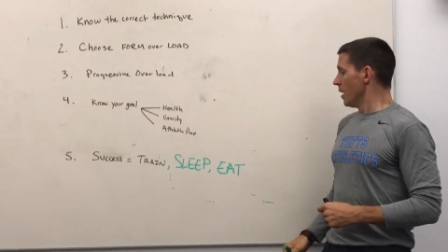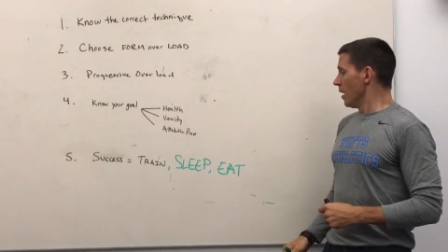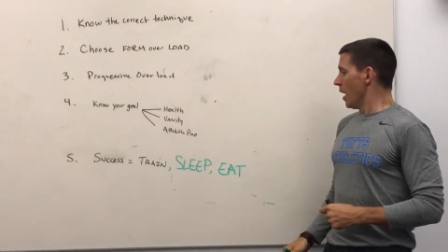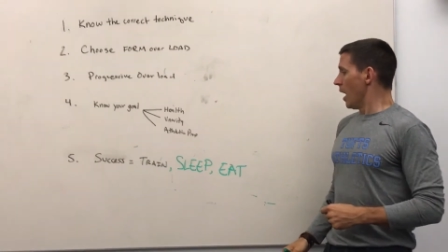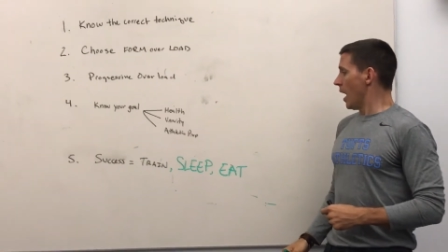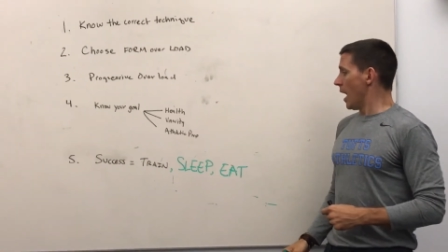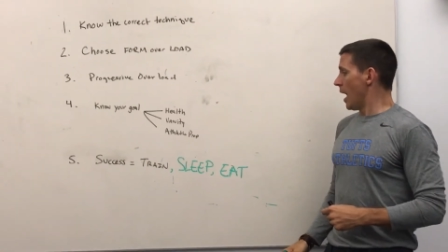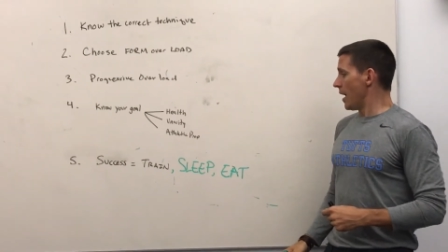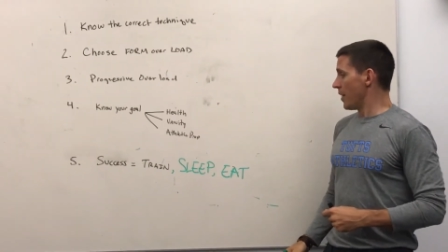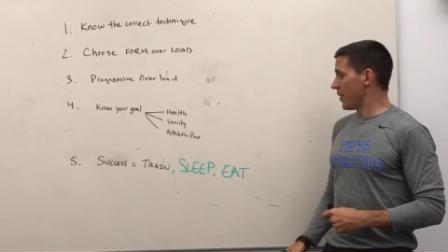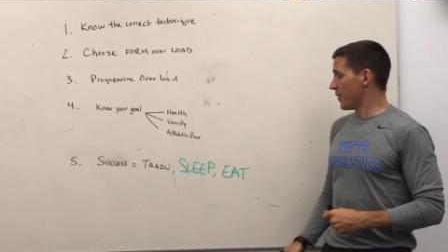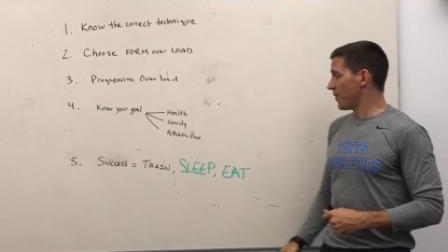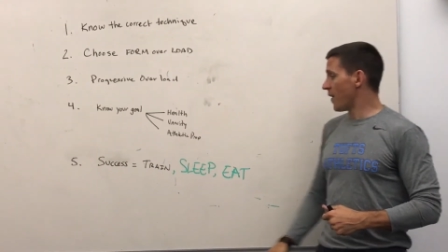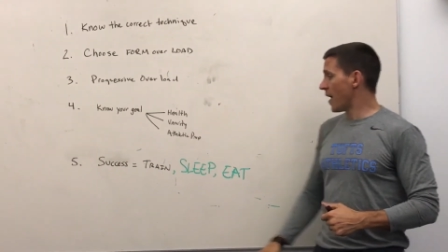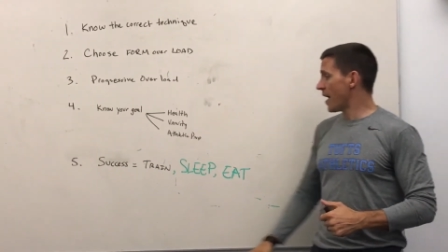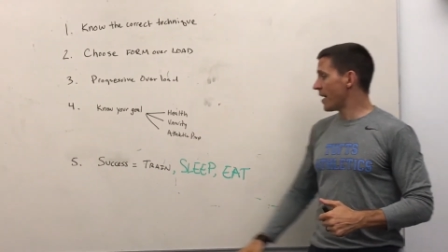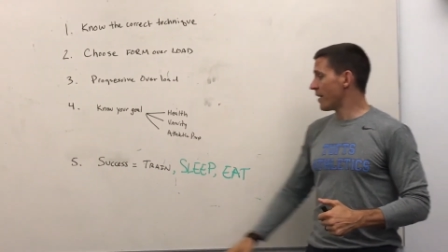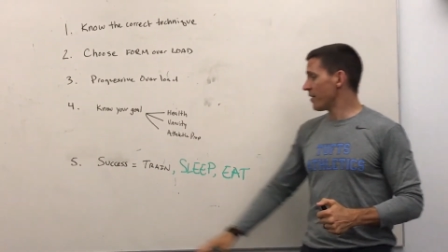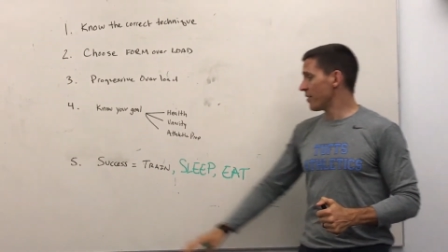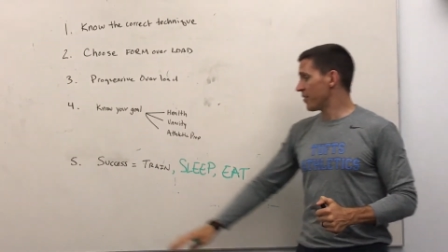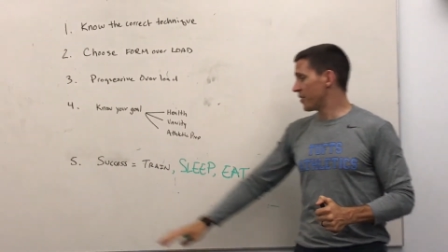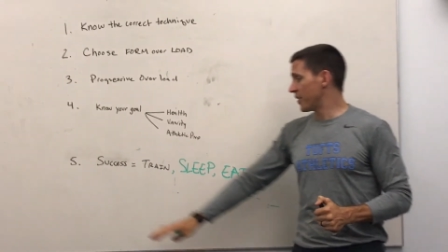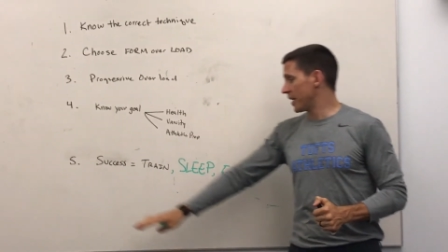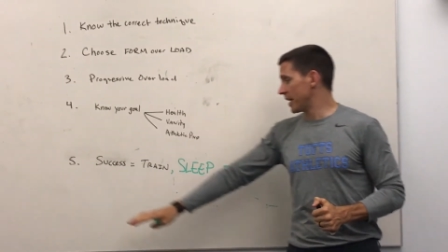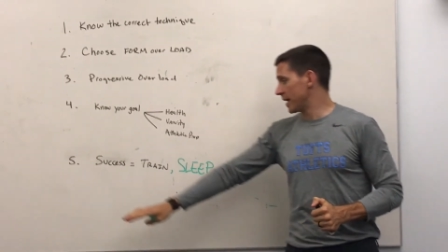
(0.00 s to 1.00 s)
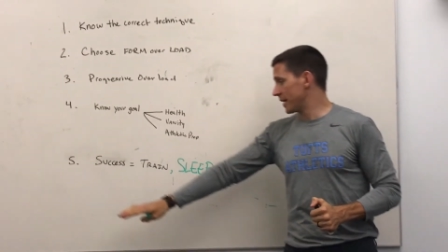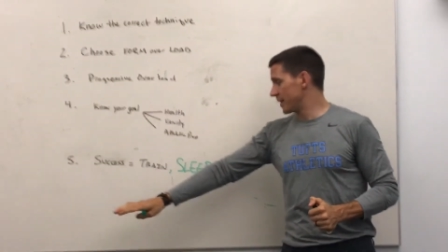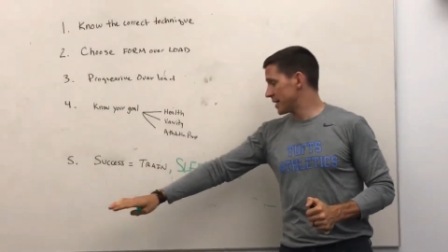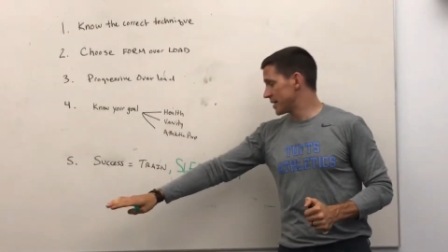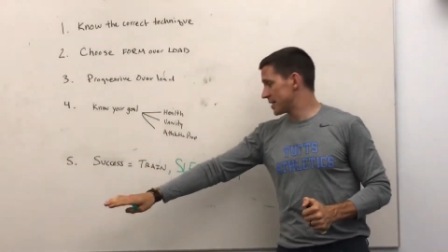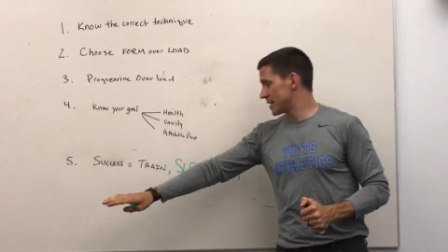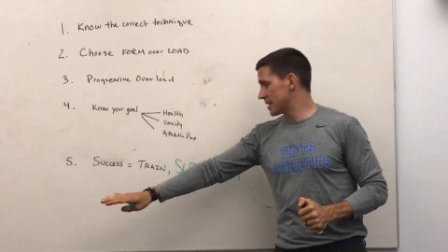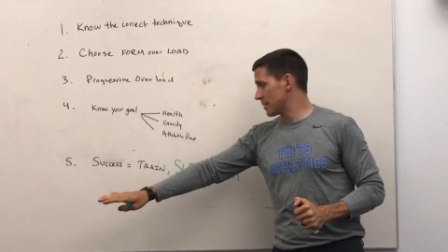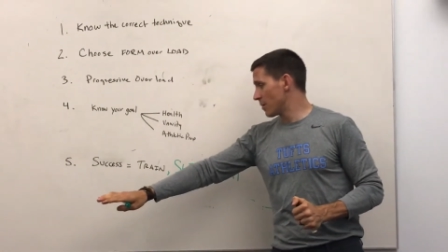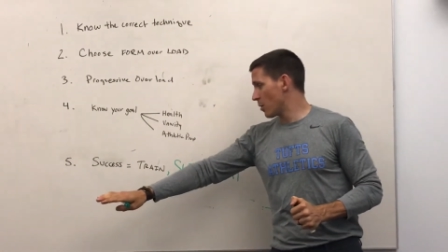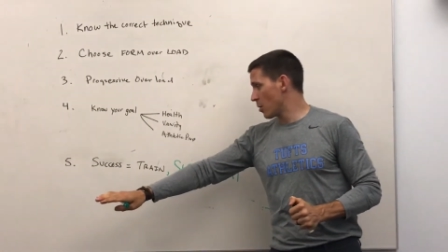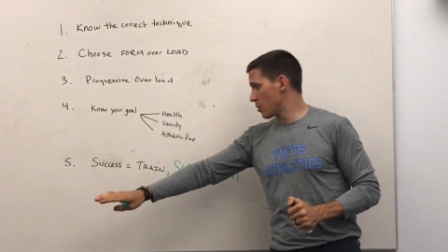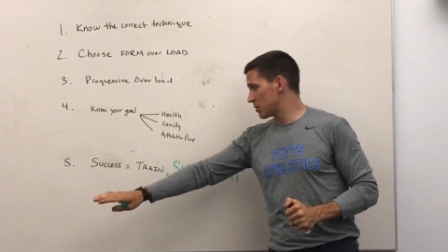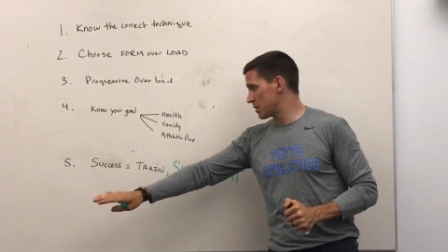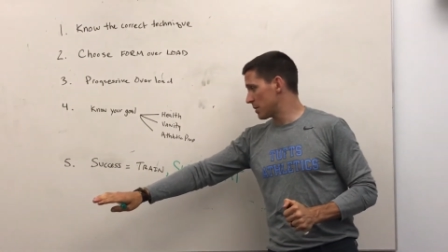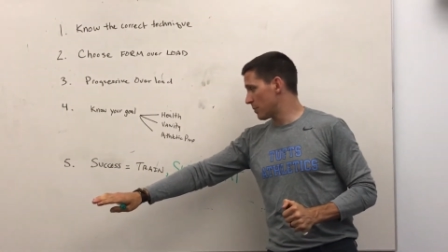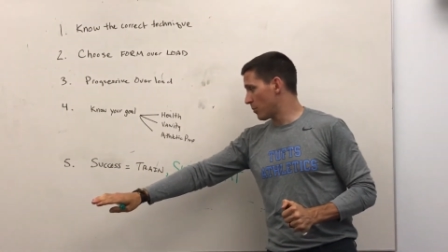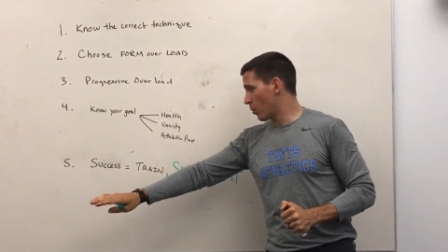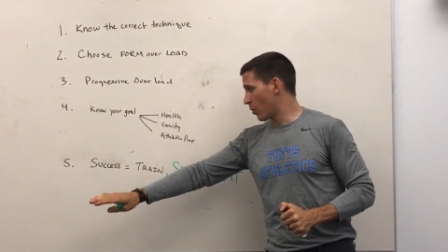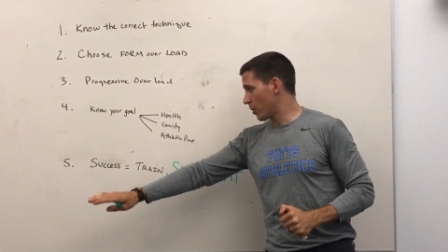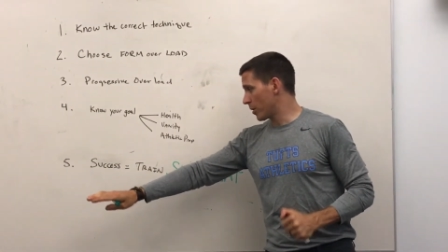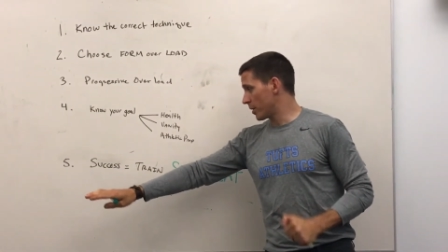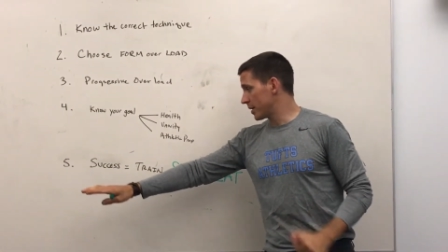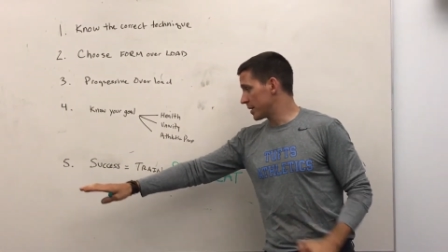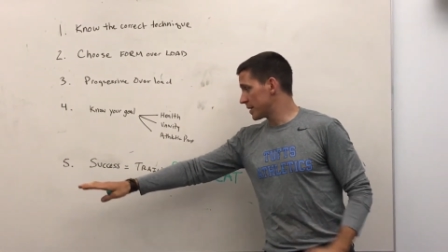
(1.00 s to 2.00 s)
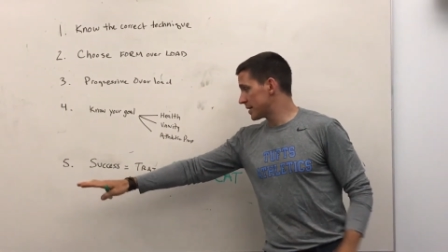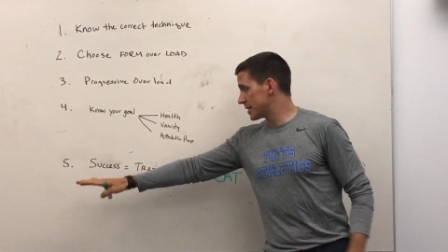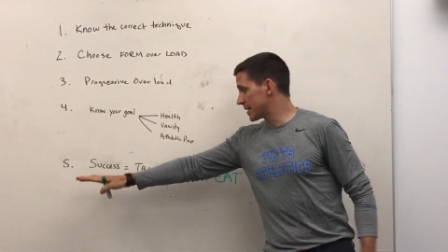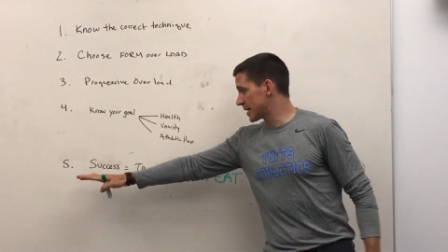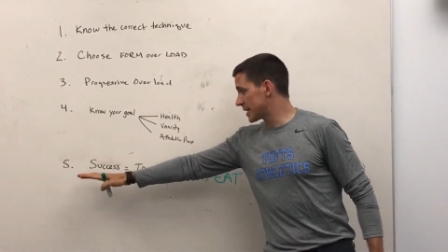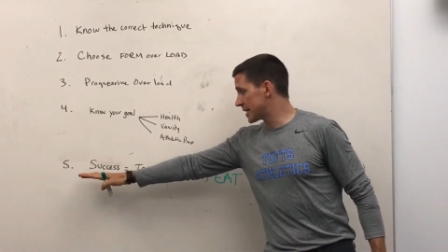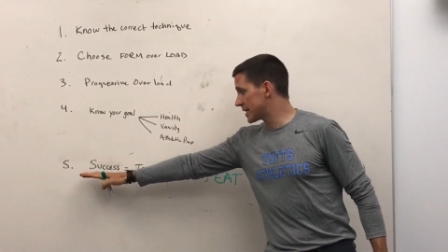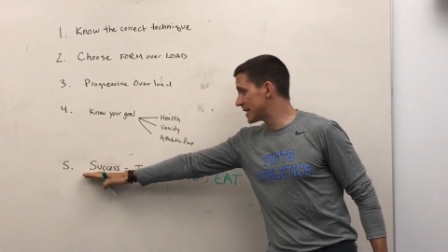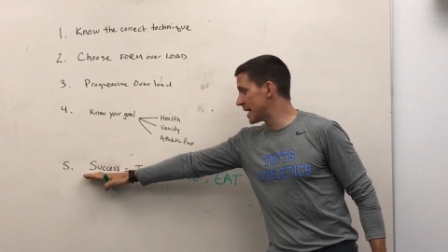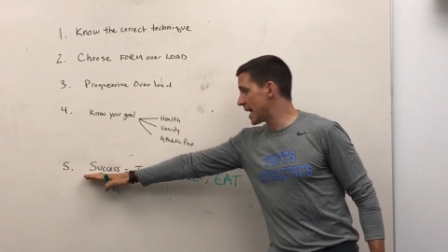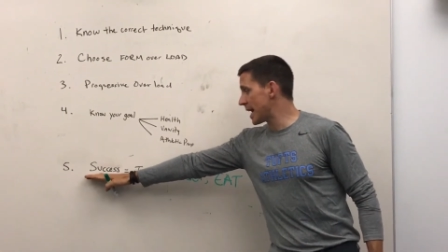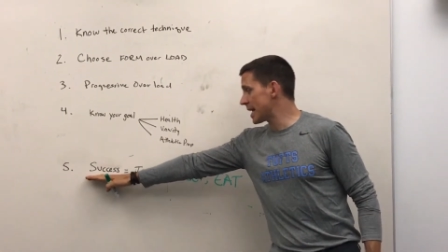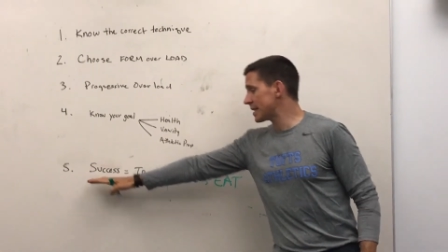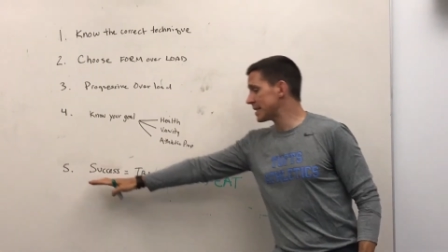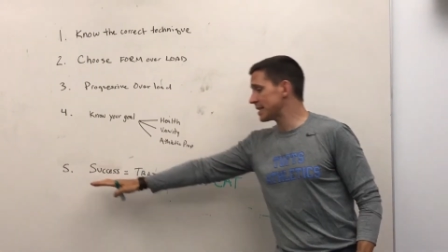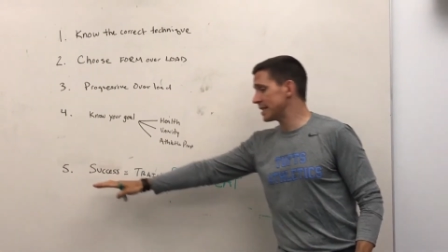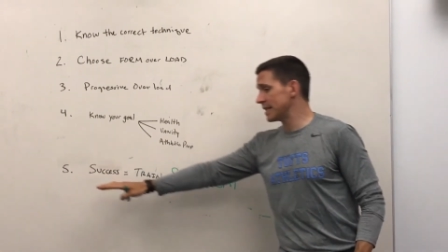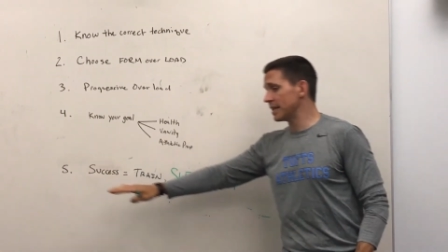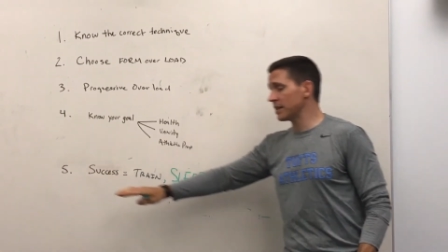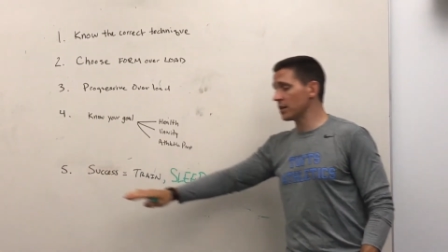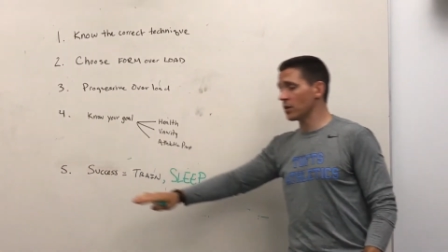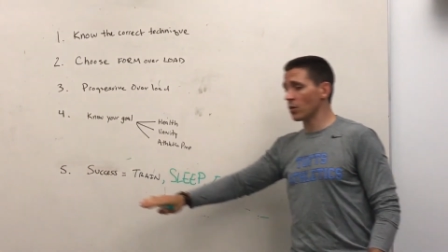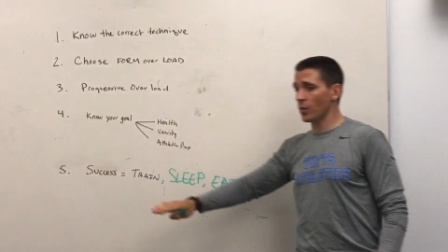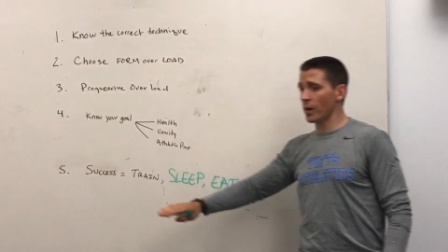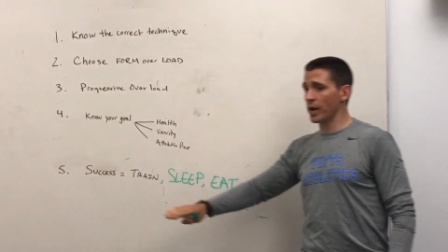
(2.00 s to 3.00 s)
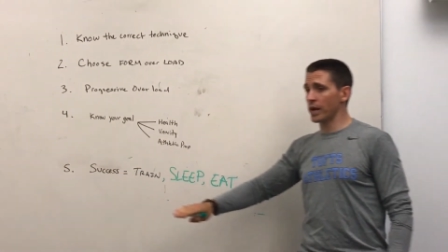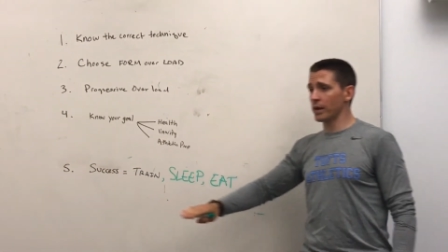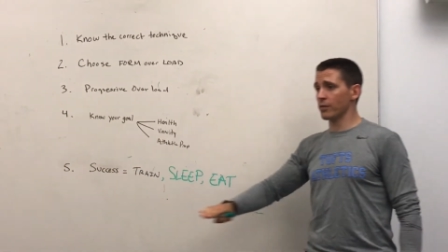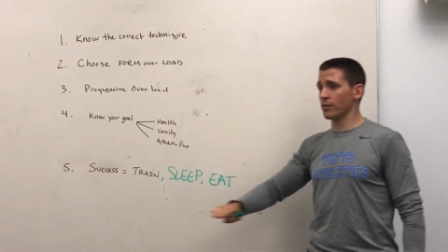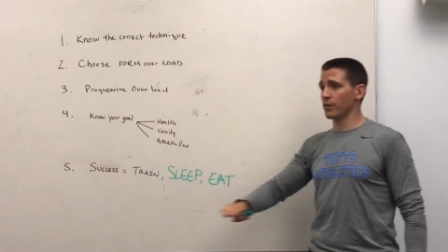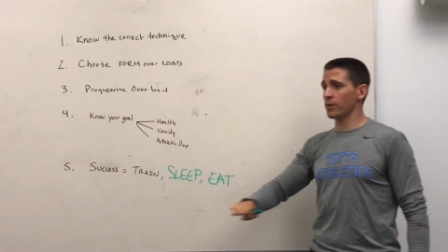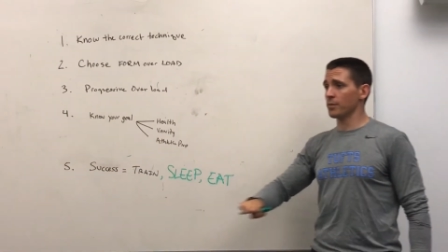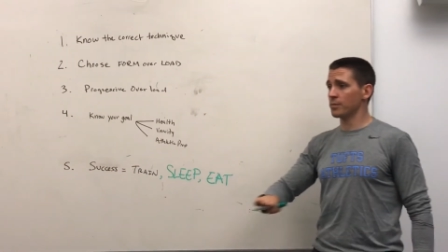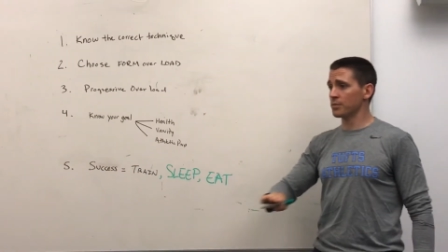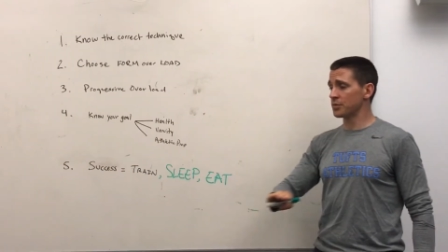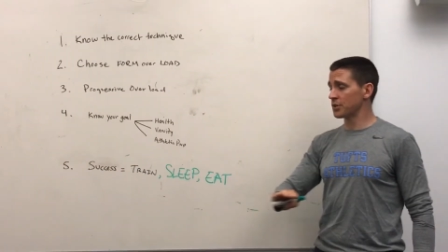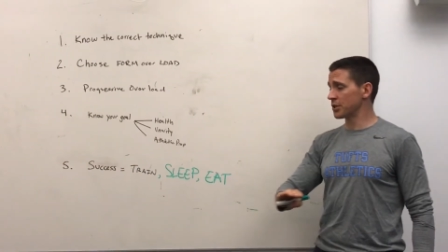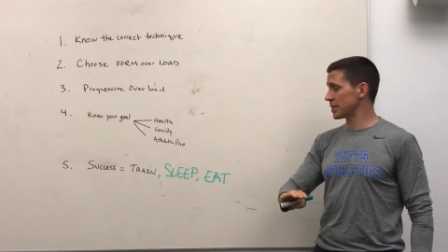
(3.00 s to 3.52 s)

The final thing, and this is the most important, success in the weight room,